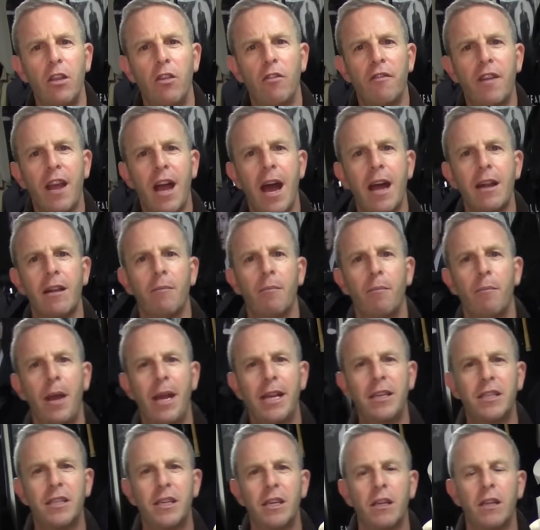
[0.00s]
You've got
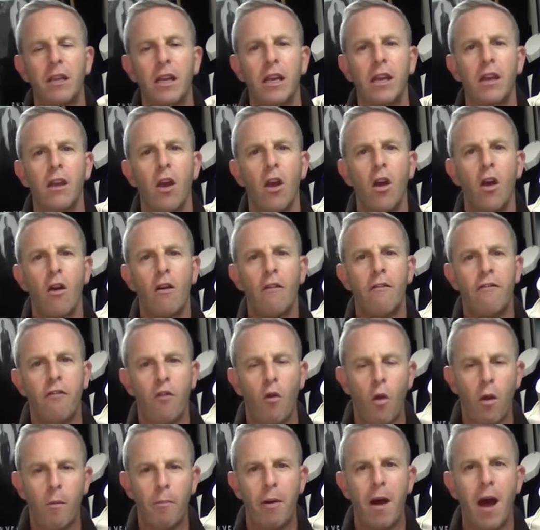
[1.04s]
basically four